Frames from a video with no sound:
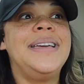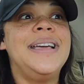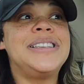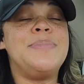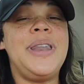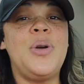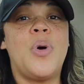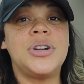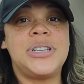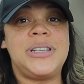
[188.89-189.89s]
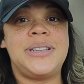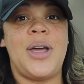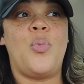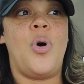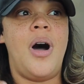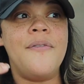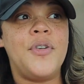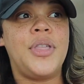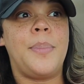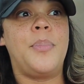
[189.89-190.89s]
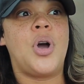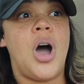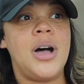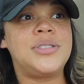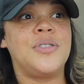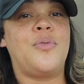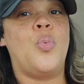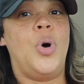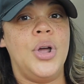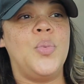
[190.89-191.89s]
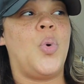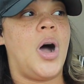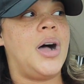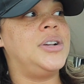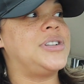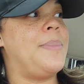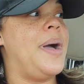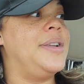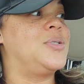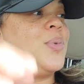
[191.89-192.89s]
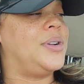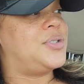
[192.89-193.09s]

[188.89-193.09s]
as many washes as I want for the cost of one wash. I might as well